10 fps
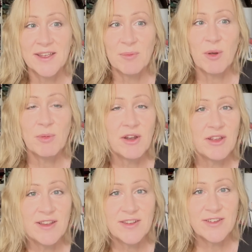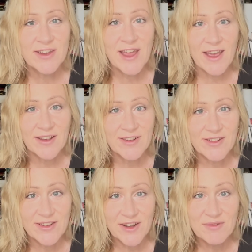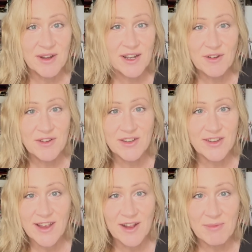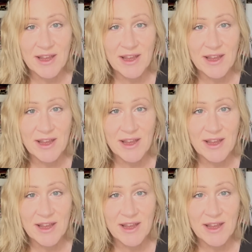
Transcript: probably not easy to guess. I'd really love you to tell me.